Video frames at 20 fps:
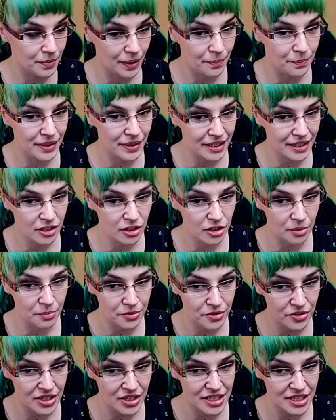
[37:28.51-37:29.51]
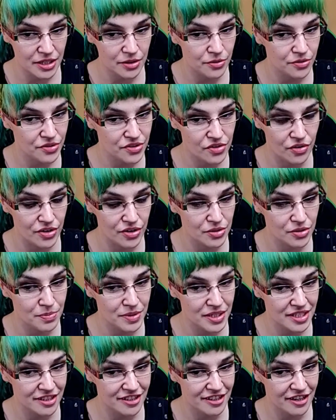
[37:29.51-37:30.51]
big community who is going to
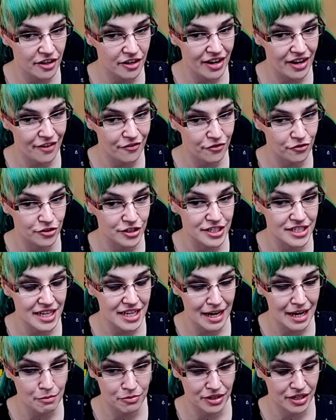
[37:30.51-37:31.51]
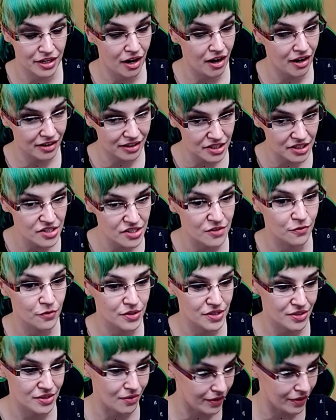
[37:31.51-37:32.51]
be there every day regardless of
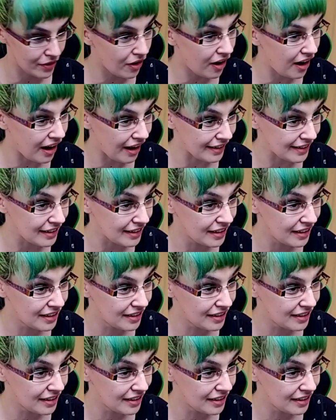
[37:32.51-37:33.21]
what's going on.